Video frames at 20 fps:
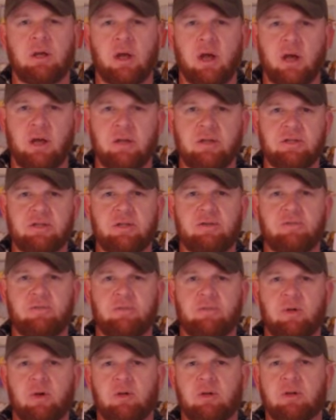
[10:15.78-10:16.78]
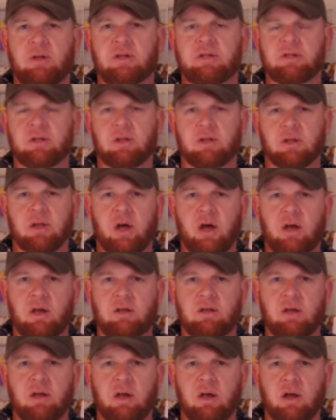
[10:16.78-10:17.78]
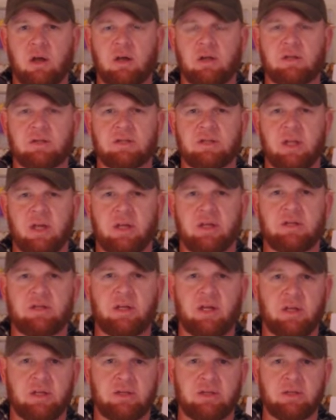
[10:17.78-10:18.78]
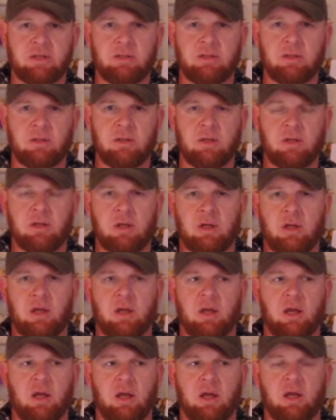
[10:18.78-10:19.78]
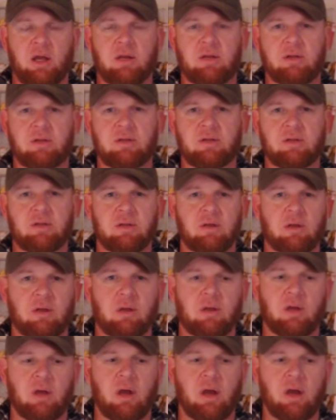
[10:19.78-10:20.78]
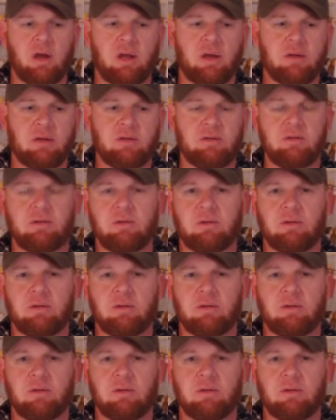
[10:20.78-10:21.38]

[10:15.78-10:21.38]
I actually focus a lot on sanitation, and I